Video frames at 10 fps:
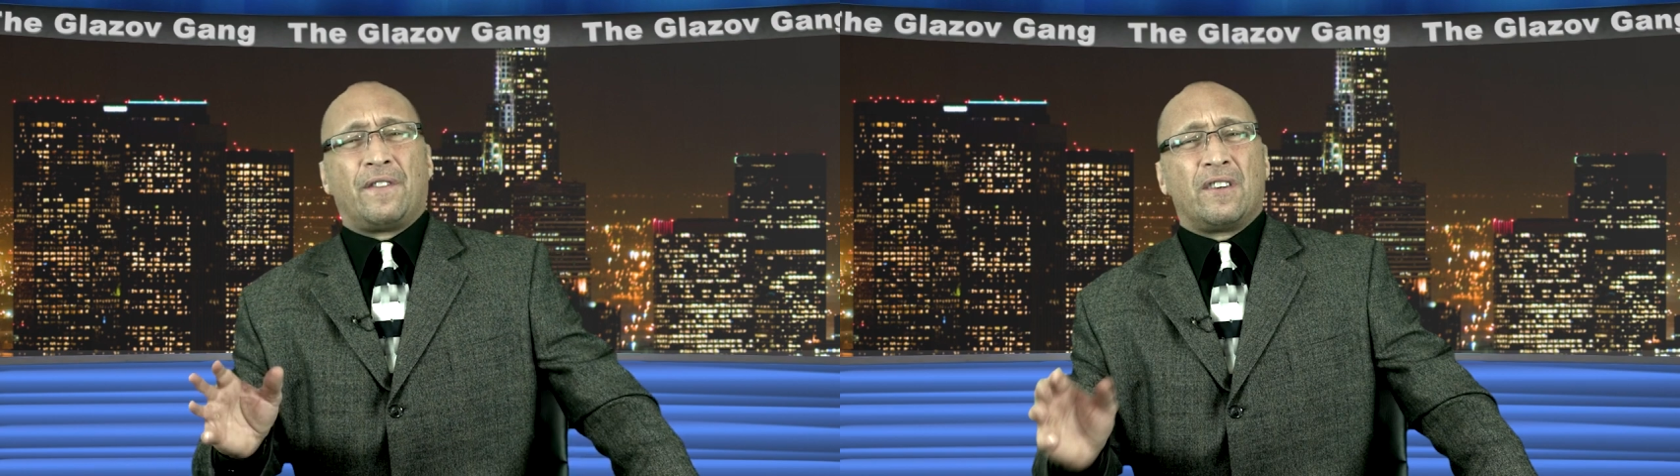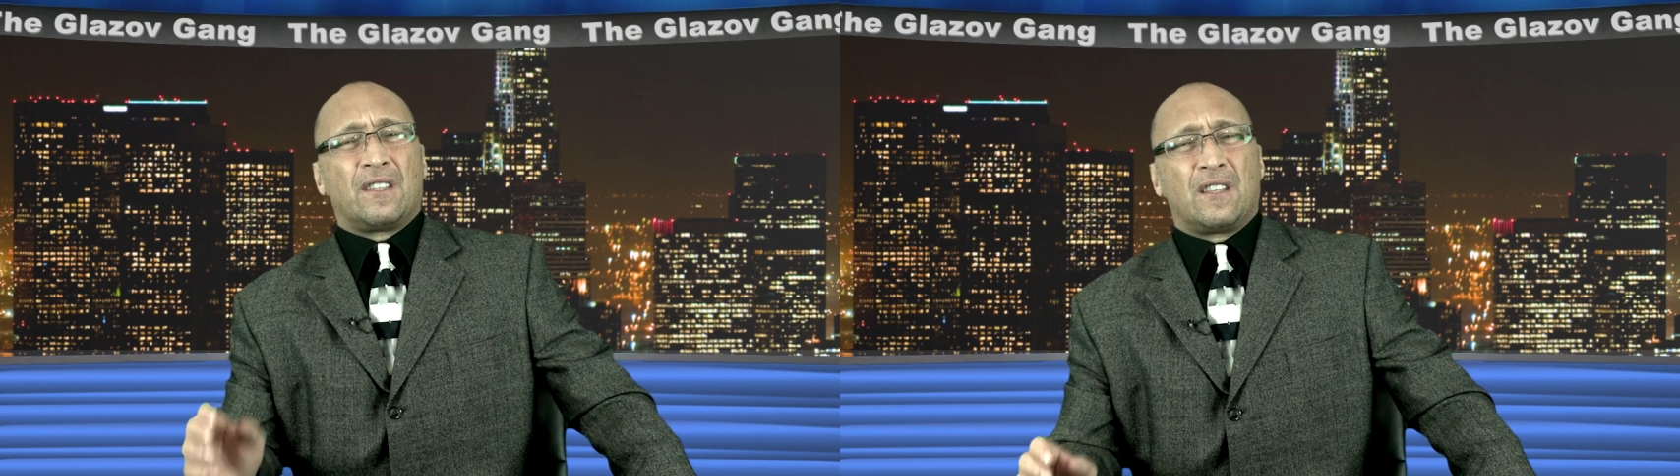
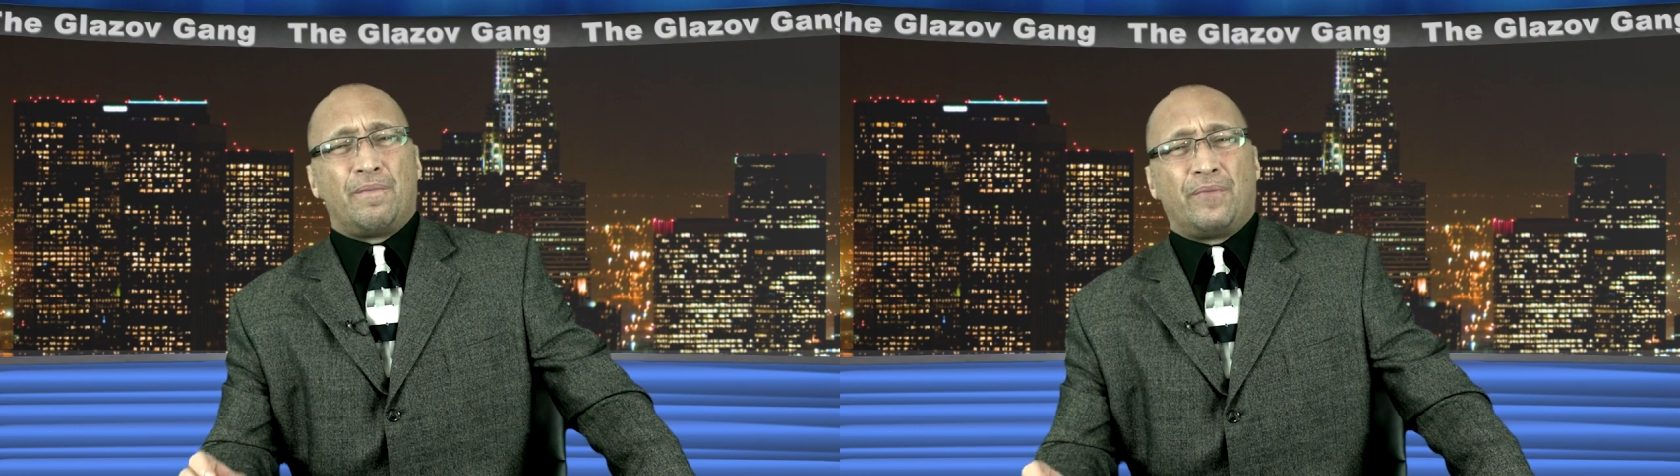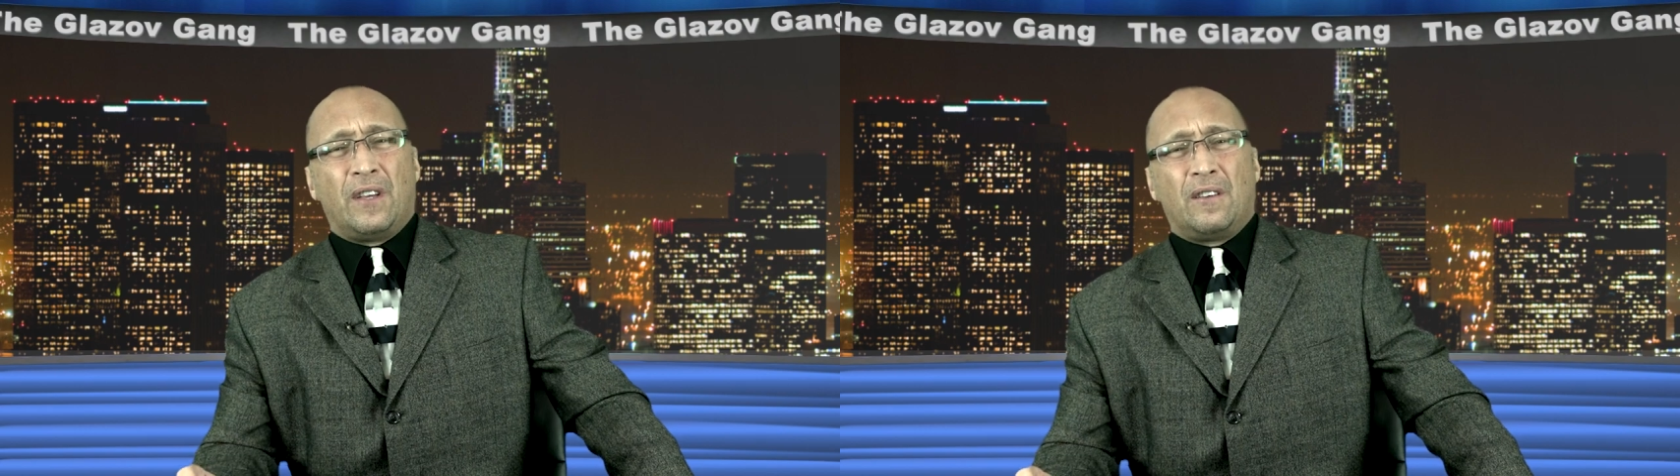There's
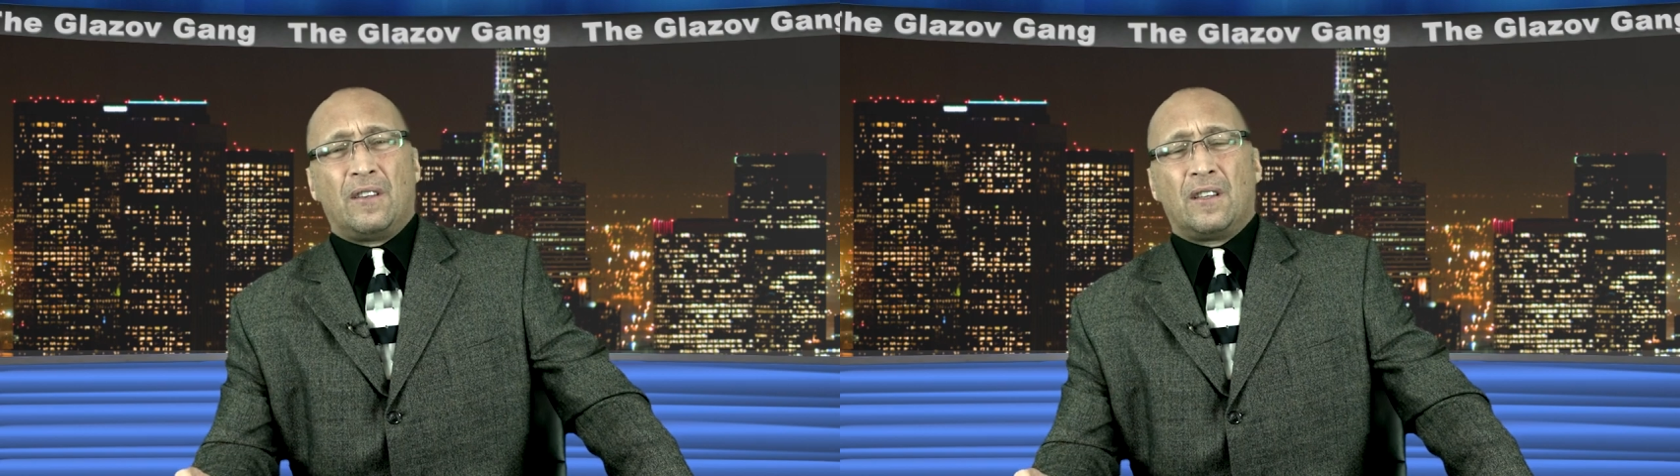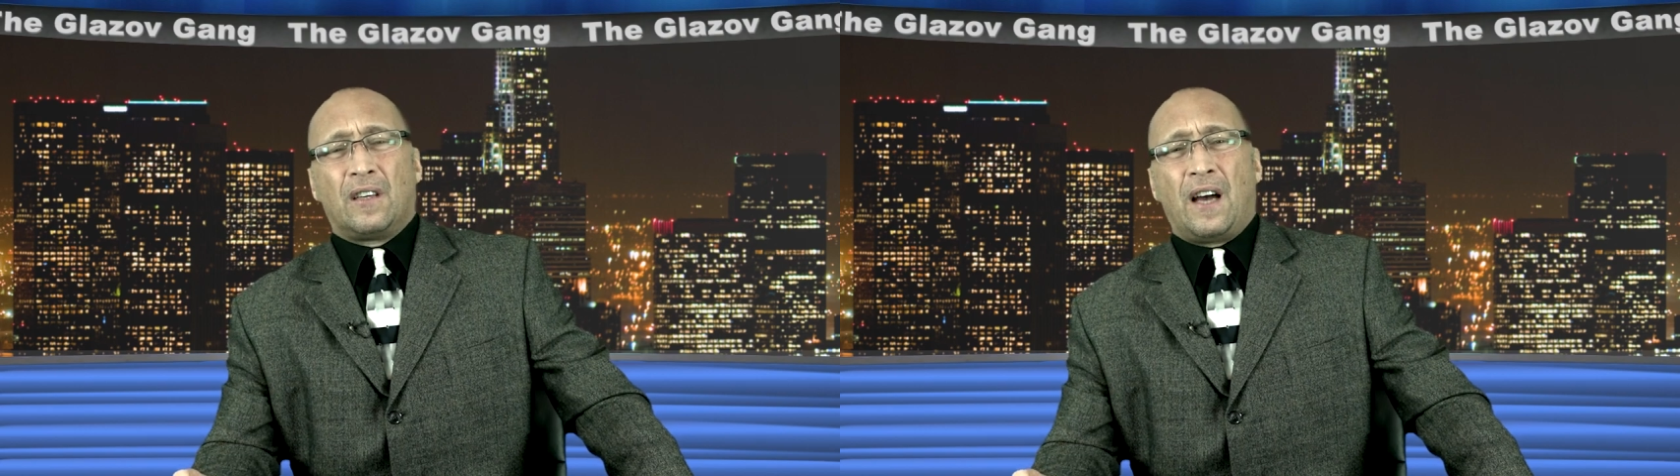
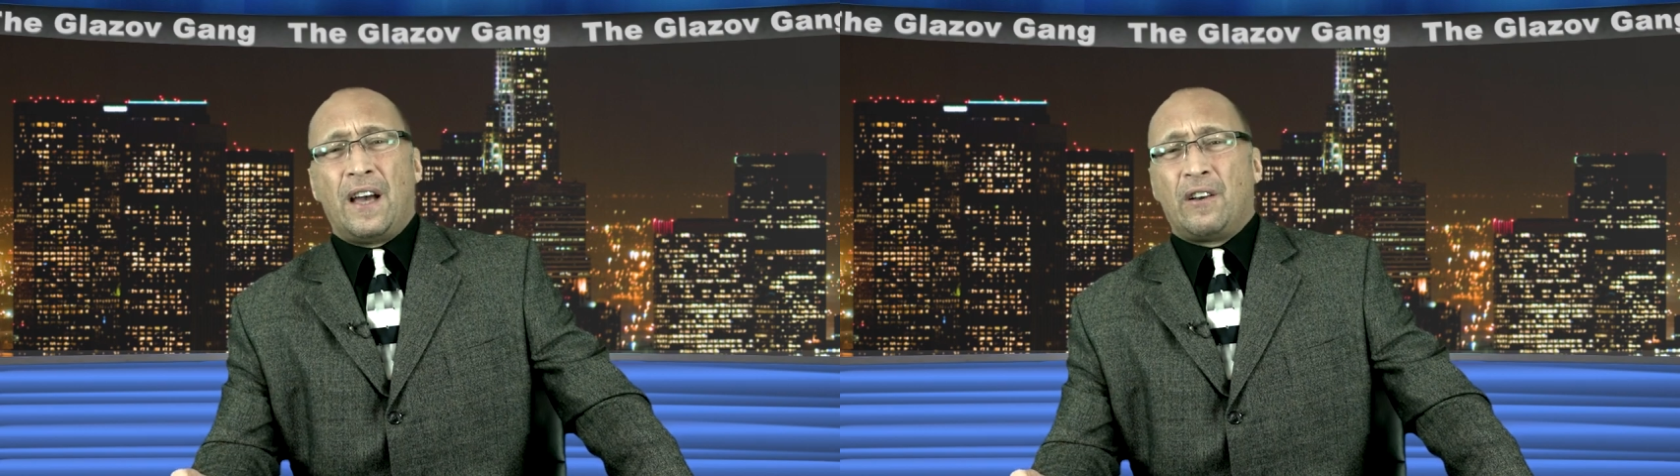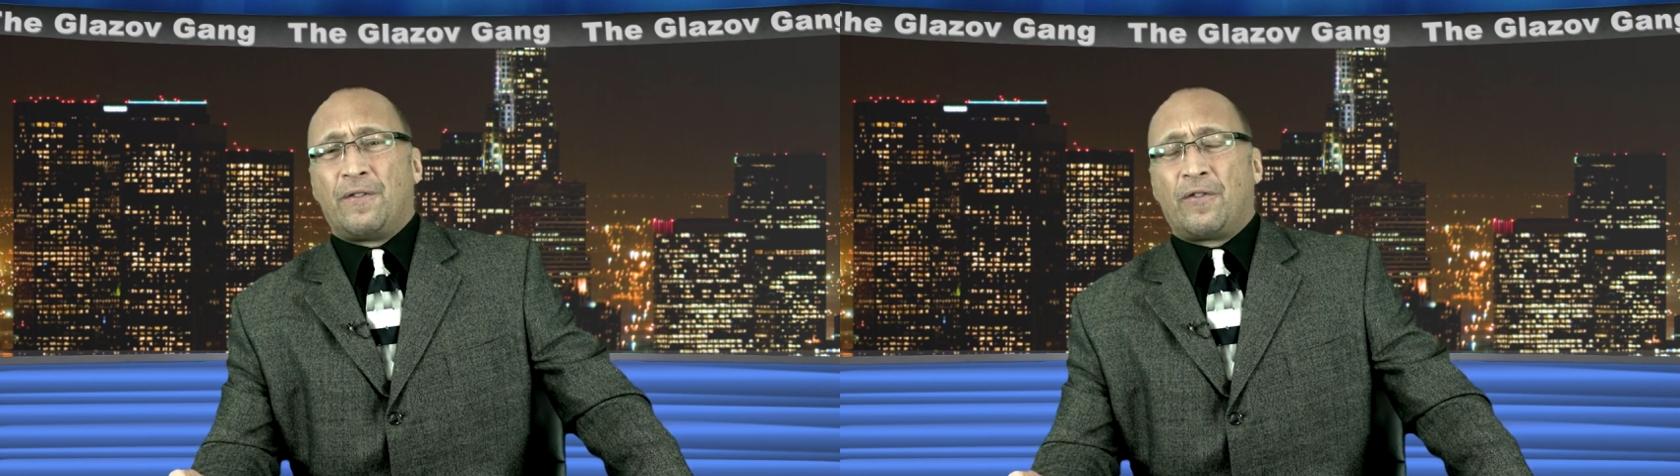something
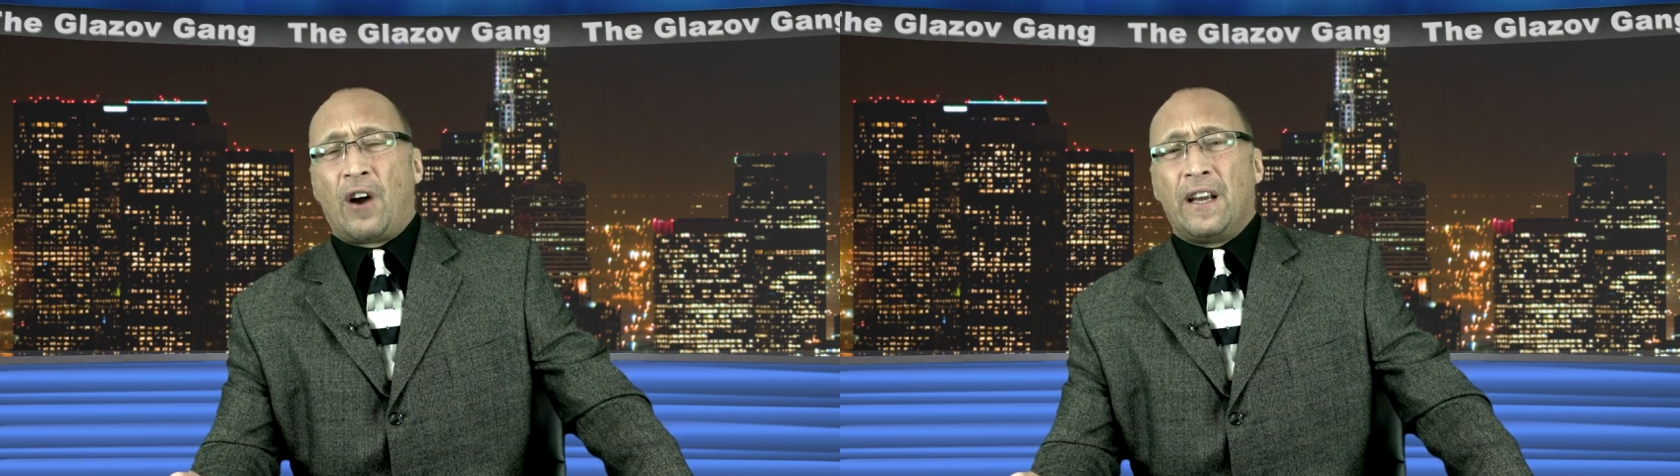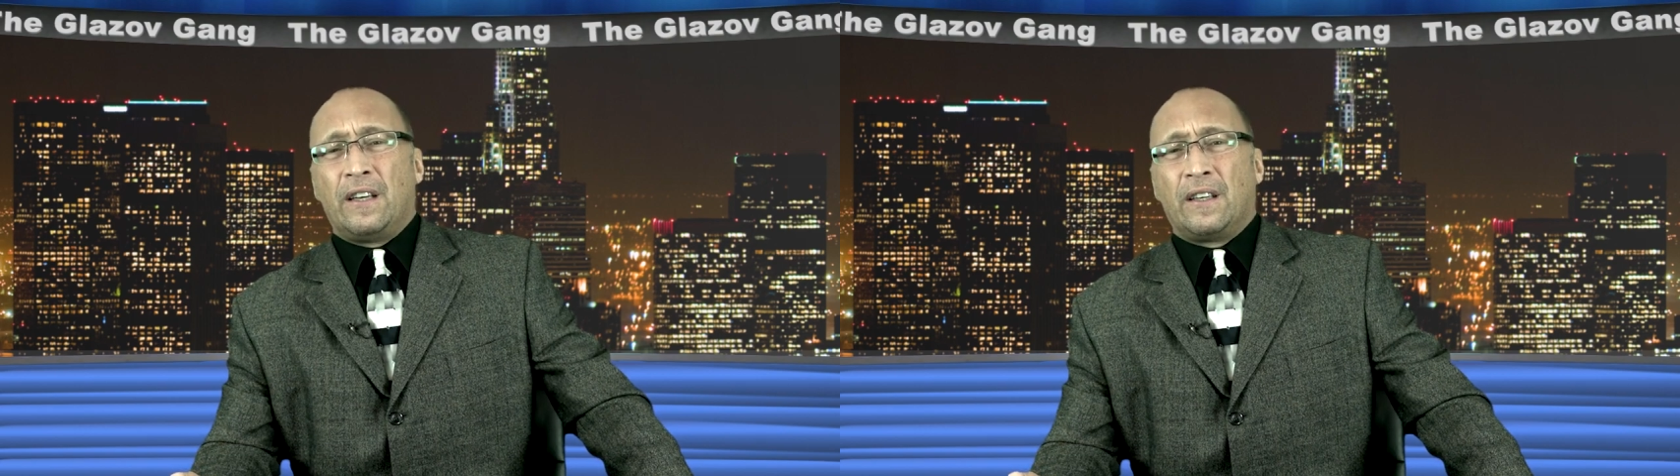kind of
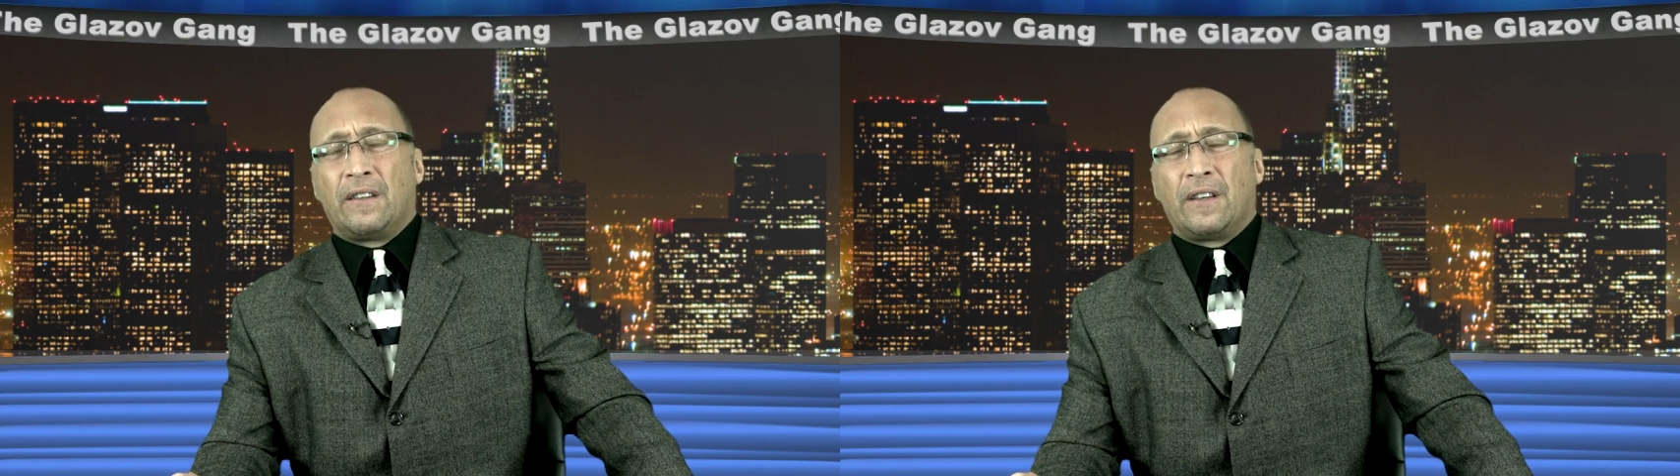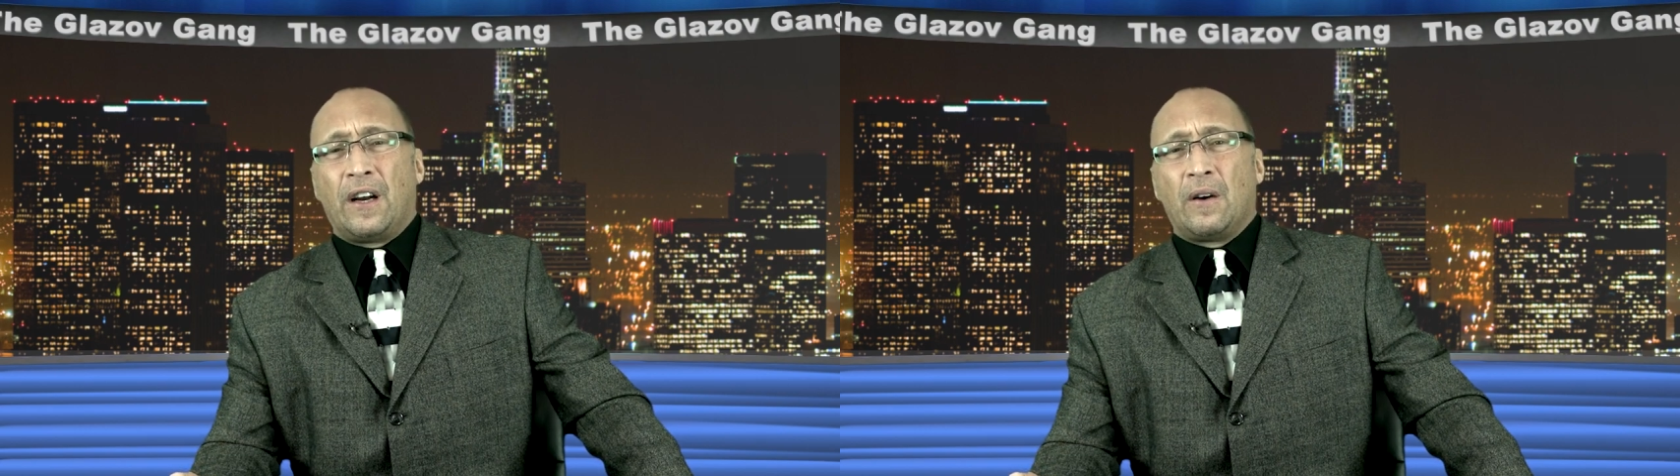
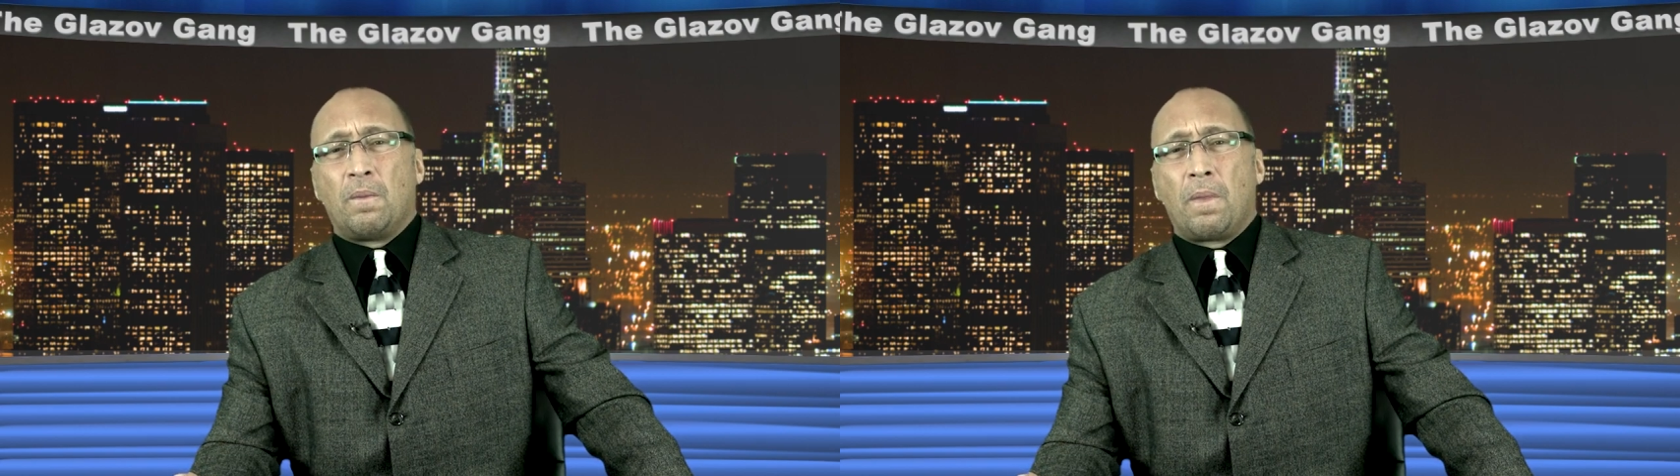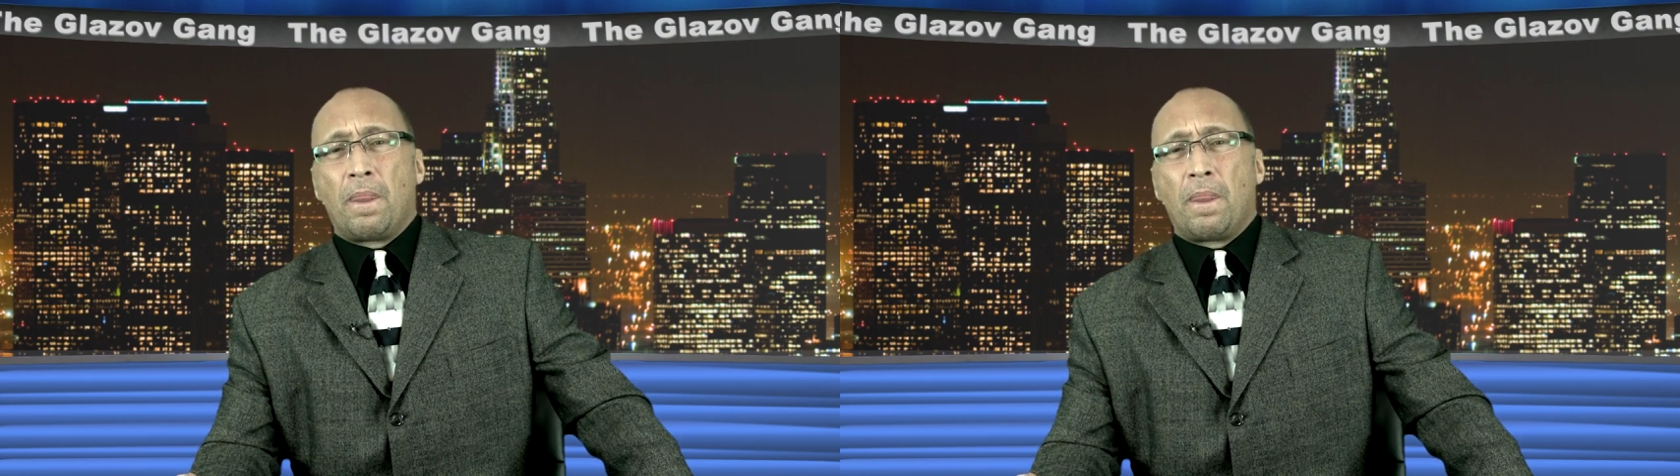frightening there.